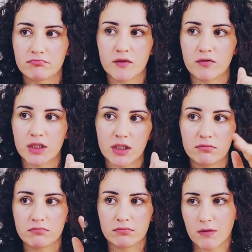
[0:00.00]
Really?
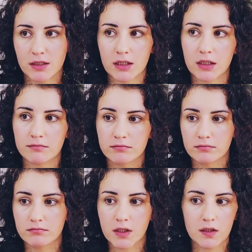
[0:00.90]
That's it.
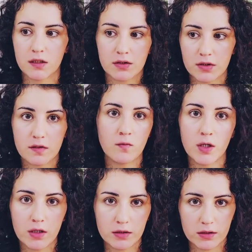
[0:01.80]
That's it. Just the
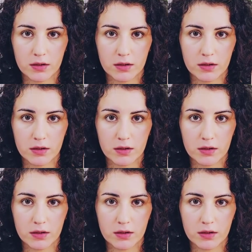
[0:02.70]
world.